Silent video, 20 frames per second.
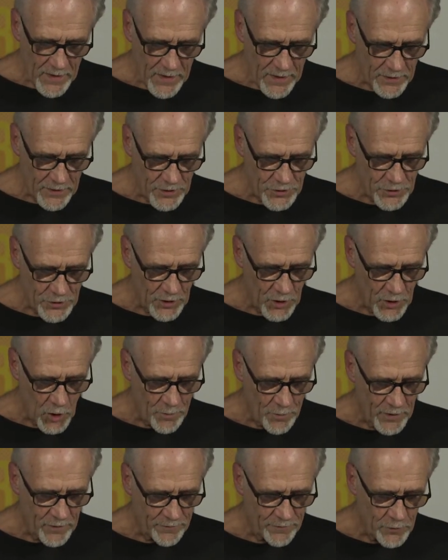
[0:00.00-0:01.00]
Initially
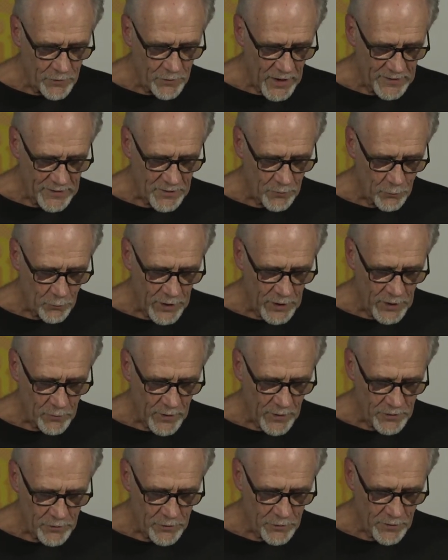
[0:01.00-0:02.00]
open a few nights a week
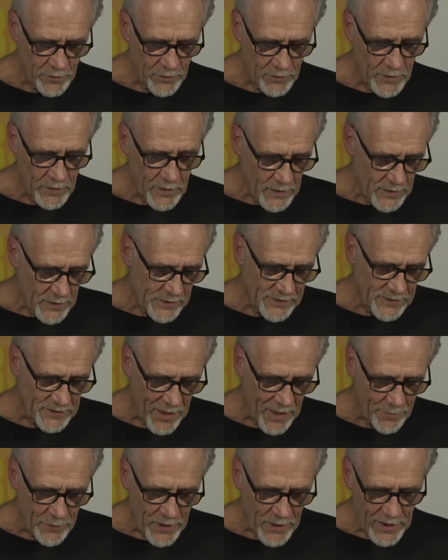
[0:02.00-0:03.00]
when you could
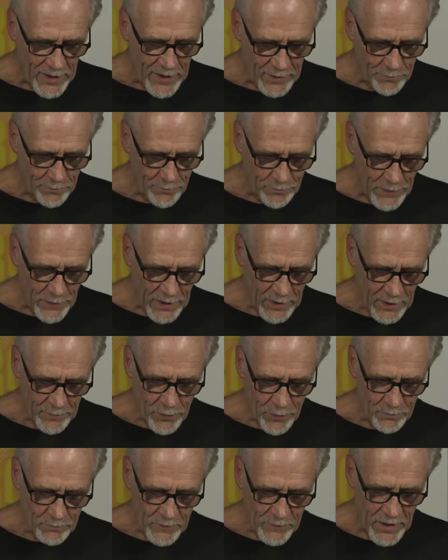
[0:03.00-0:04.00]
stop by and buy
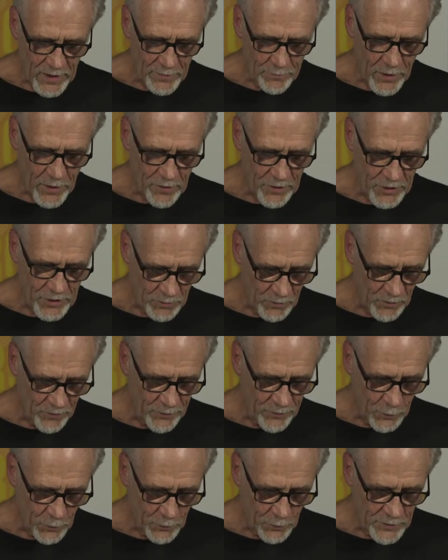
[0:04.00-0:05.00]
non-perishable
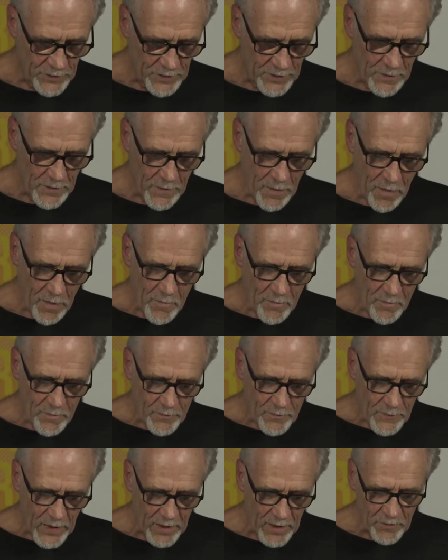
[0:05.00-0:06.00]
foods.
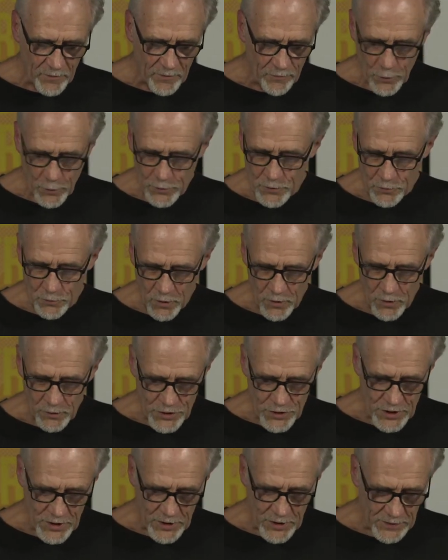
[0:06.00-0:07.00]
and before too long,
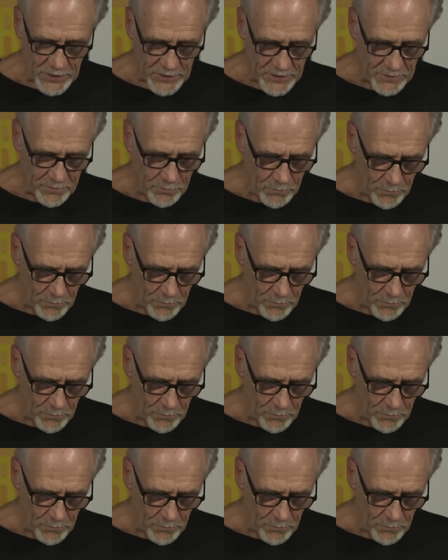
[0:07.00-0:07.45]
cheese.